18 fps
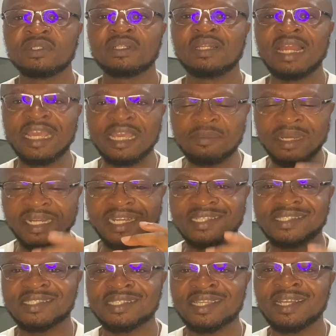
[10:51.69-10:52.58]
Let him
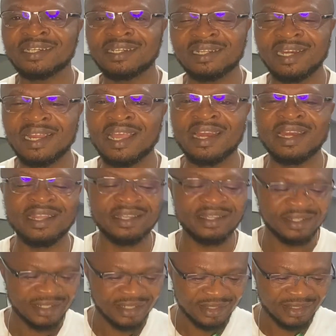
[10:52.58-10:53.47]
understand clearly
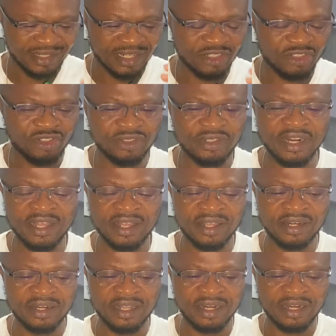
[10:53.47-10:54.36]

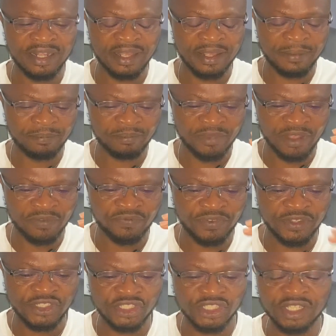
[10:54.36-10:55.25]
the
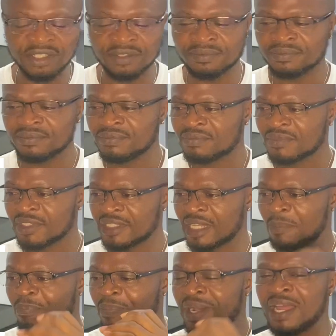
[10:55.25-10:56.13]
vision,
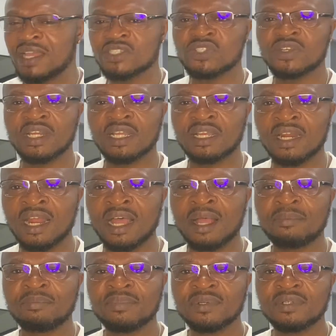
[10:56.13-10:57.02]
the plans of the
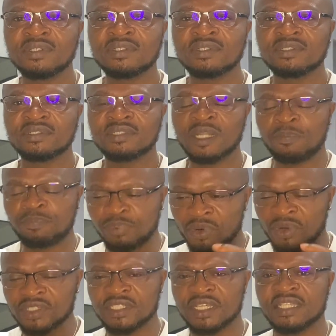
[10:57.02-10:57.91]
club, the
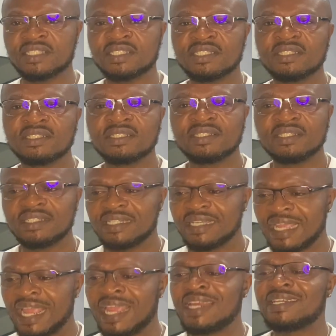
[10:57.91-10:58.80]
project,
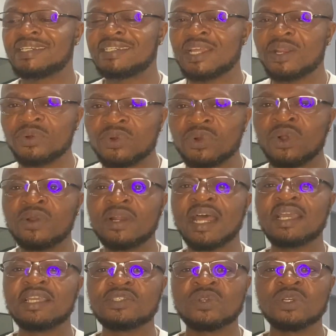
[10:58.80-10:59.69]
and the role
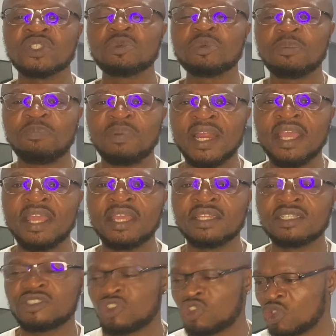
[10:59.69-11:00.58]
that he's going to be
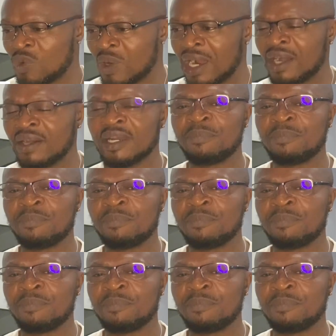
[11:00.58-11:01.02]
playing throughout the